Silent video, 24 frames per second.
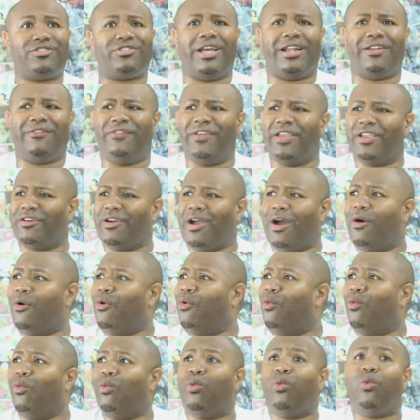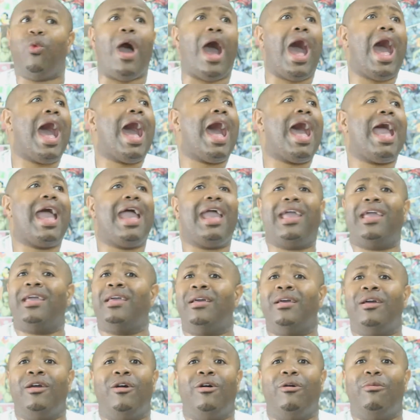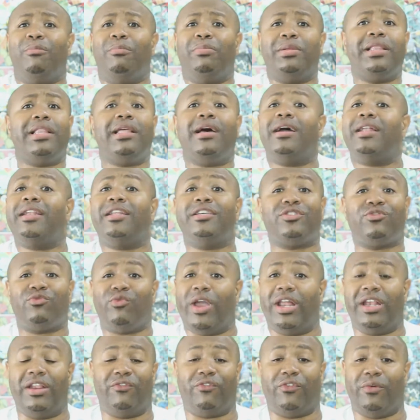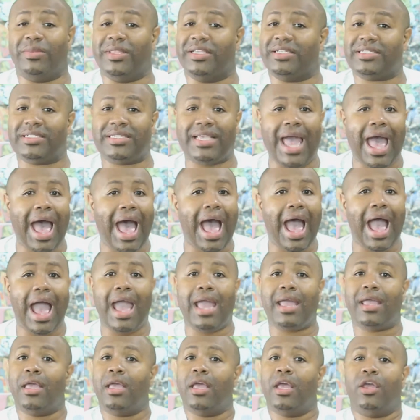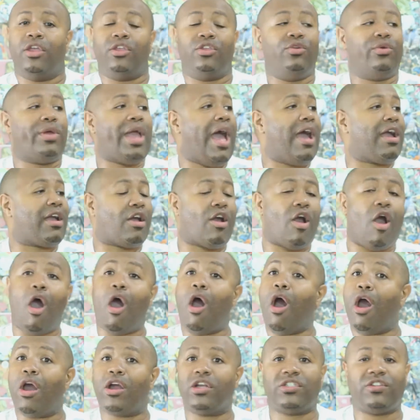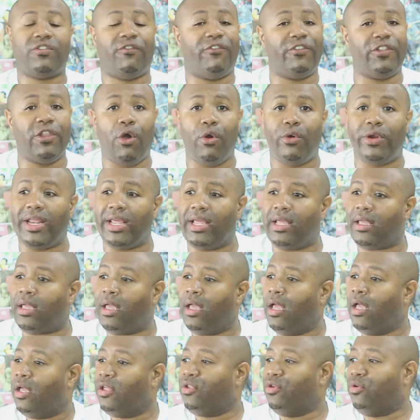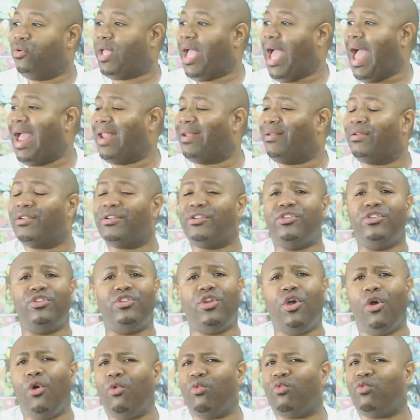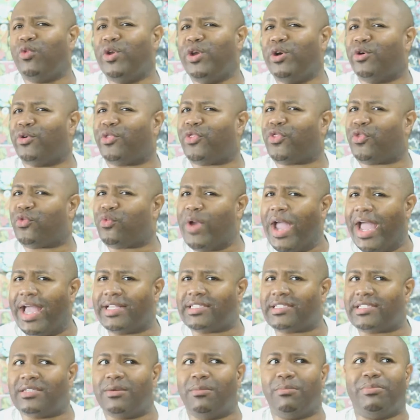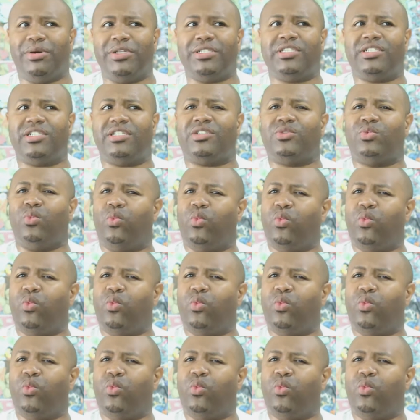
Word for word: trying to figure out why blood is raining from the sky. You got cars floating, you got no real threats, but just